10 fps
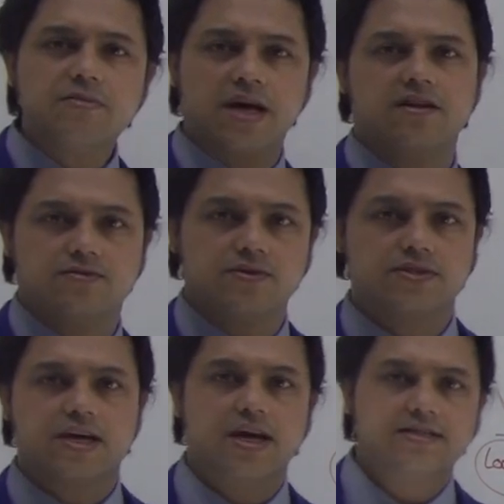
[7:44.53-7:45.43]
will be helpful.
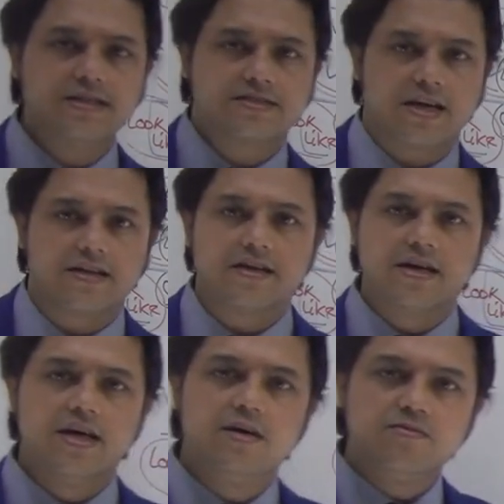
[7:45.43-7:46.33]
So as I say,
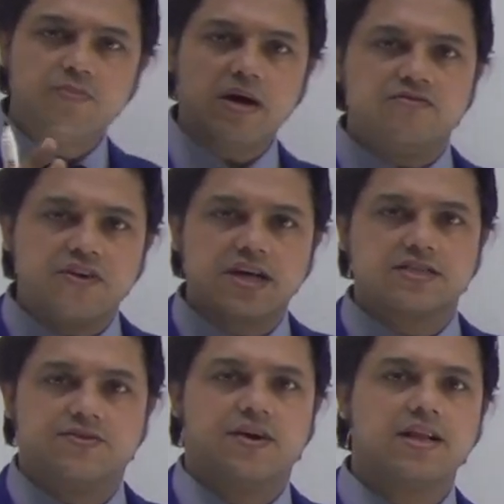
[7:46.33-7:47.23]

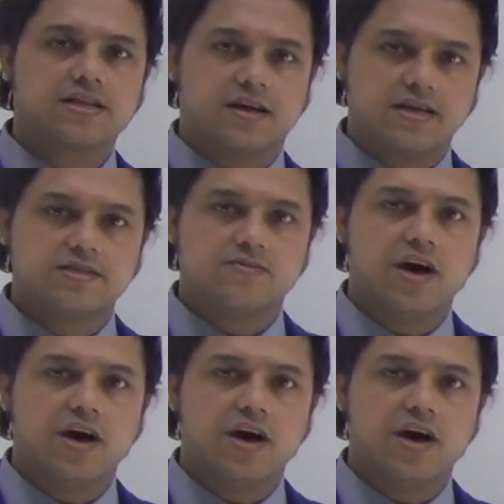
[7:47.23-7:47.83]
Pemphigus vulgaris,